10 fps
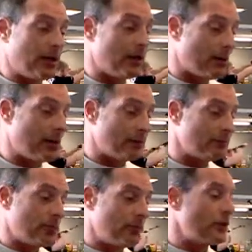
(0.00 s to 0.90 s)
And
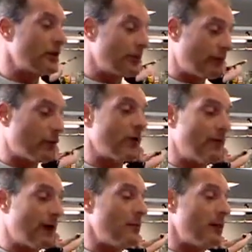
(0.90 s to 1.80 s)
if you can get
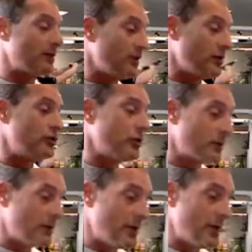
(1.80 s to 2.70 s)
45 minutes in a
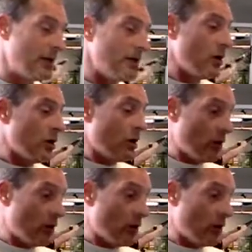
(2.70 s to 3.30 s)
gym a day,